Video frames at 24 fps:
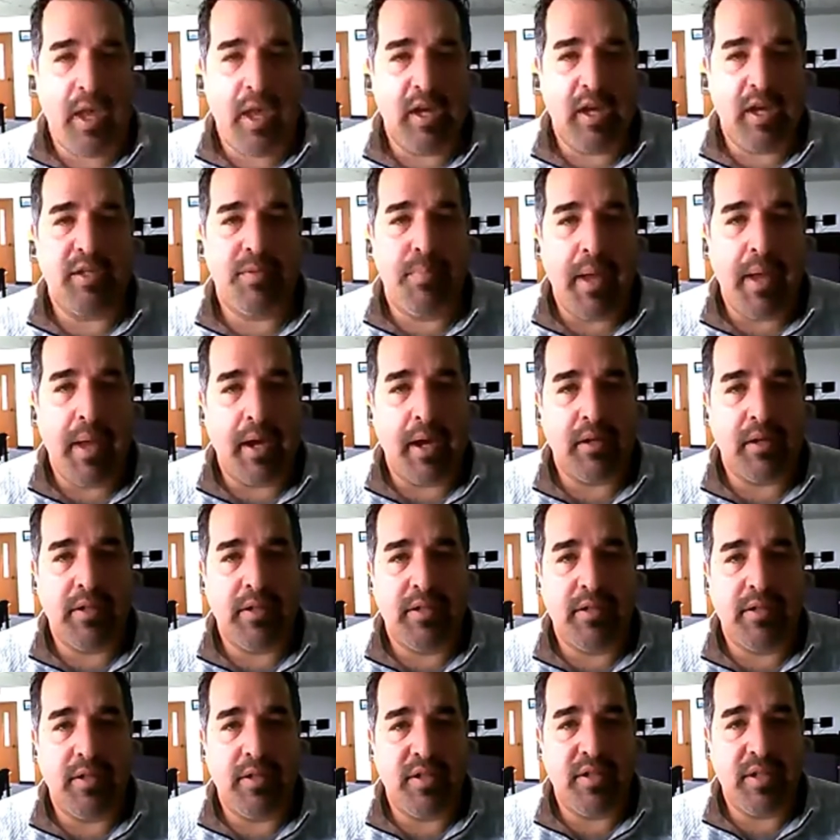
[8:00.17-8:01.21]

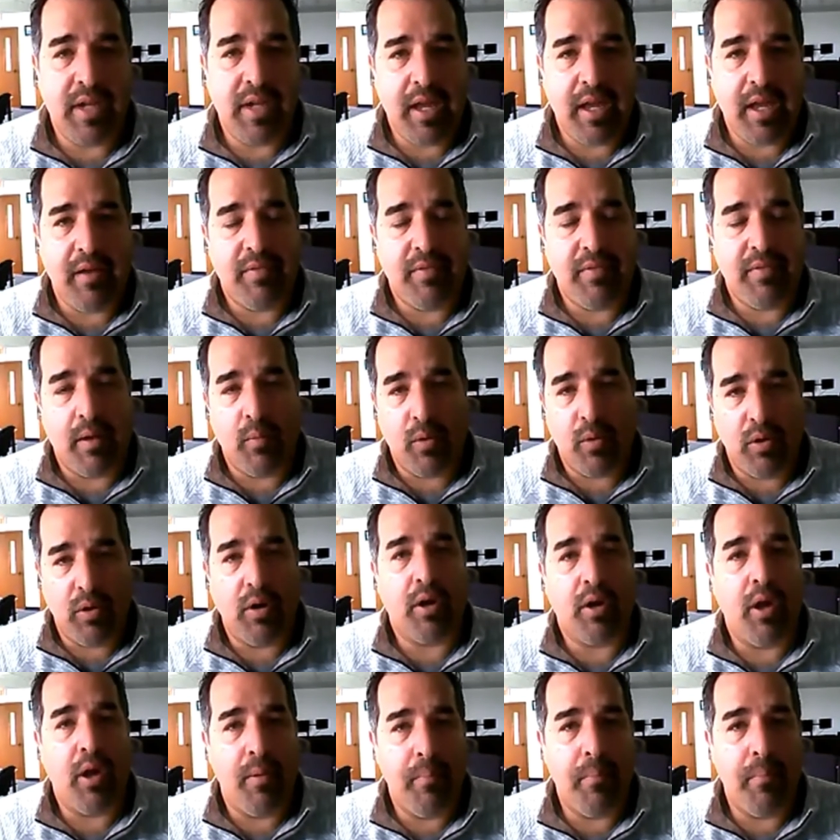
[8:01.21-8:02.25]
expect to see if they were to
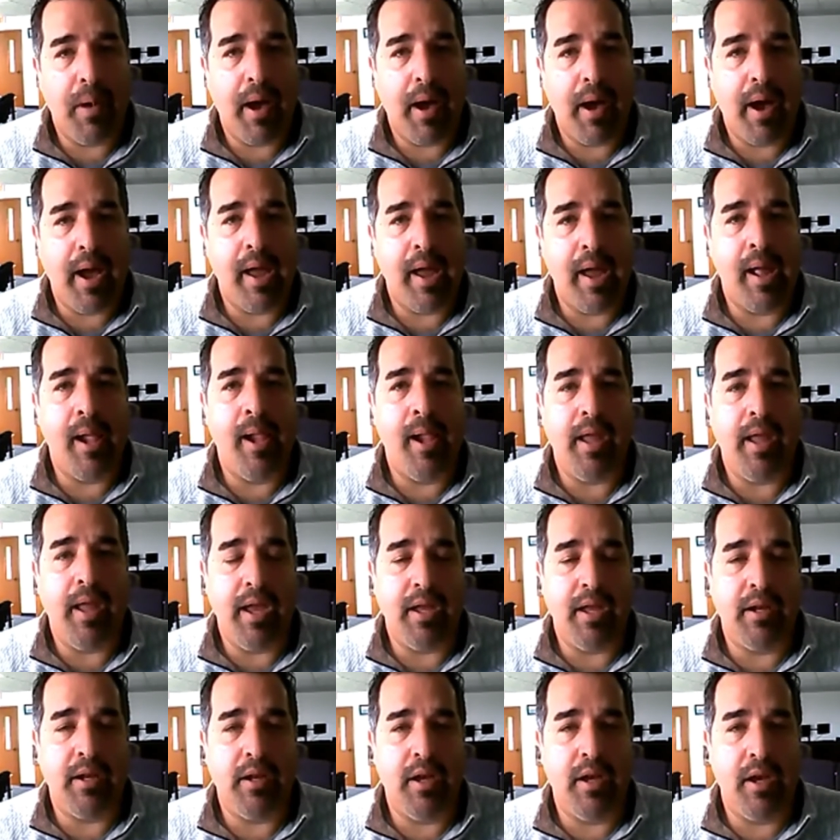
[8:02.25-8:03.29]
come by
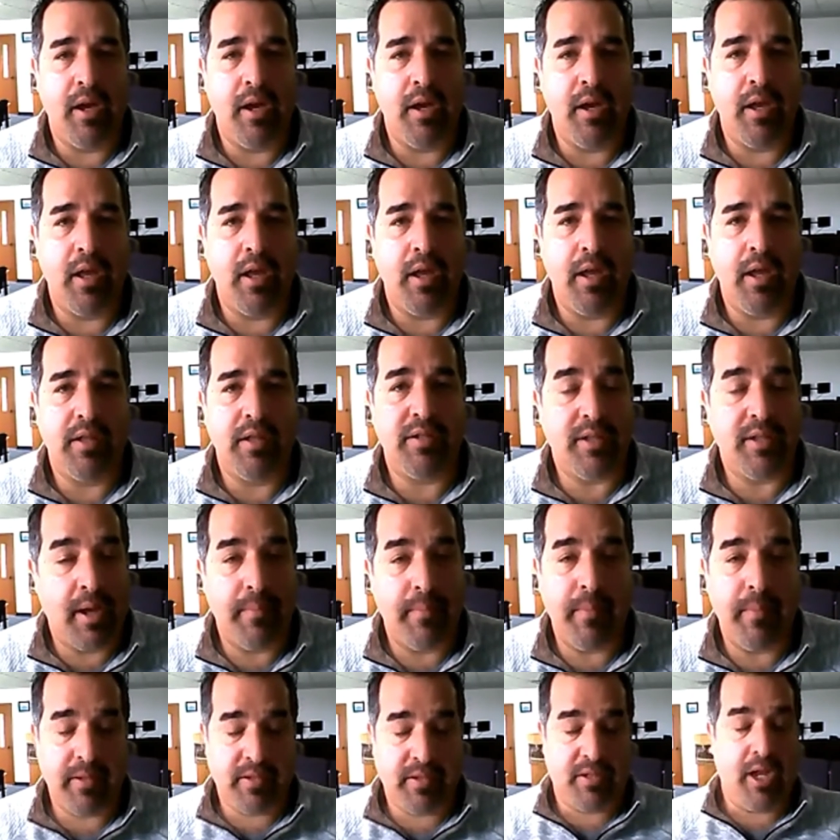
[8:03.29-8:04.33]
and
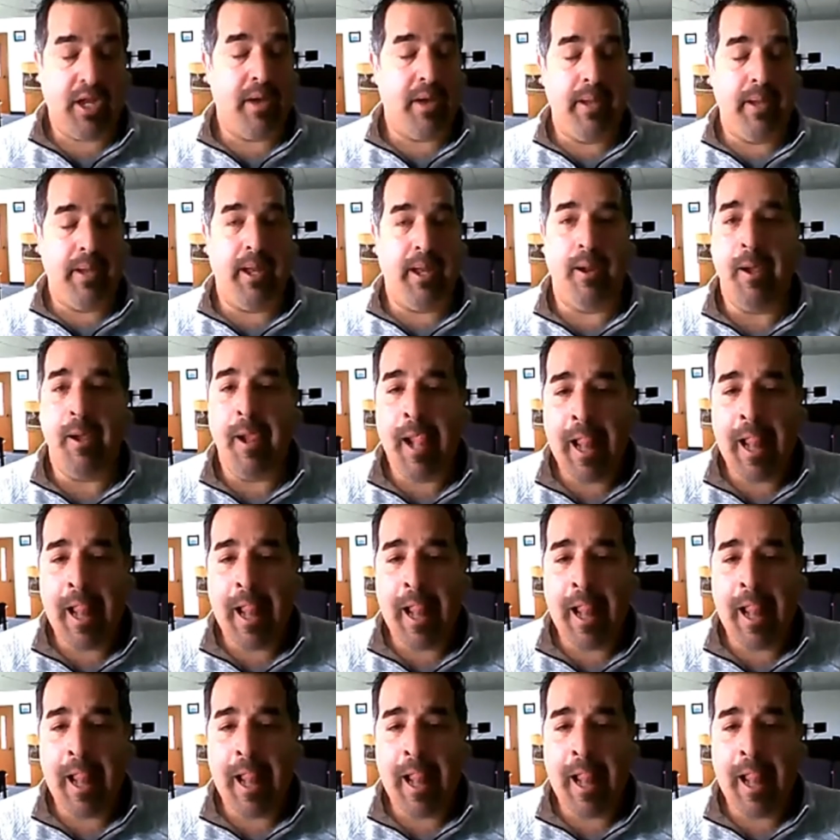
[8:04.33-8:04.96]
stop in?